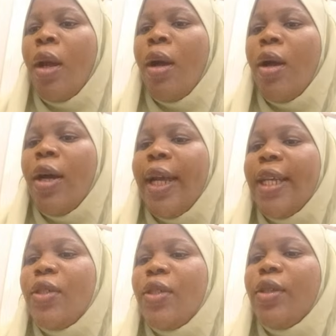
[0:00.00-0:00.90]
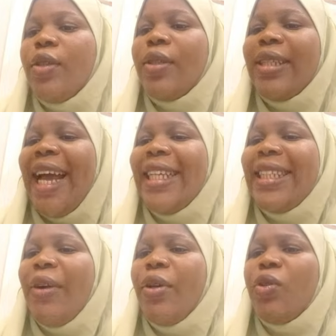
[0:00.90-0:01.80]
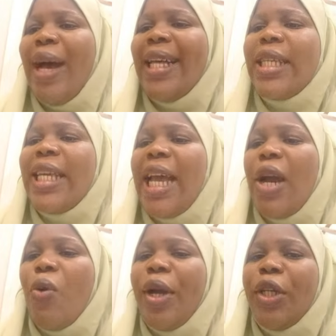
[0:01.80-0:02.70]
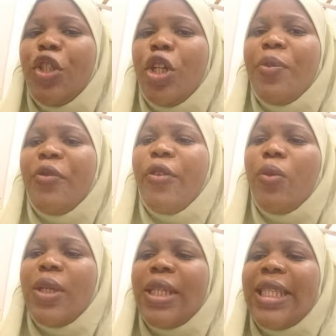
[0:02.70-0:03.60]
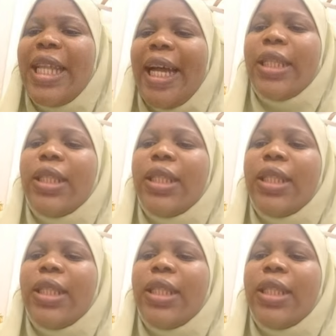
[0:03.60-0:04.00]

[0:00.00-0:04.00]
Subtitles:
Okay, so tonight I want to ask you a question before we start.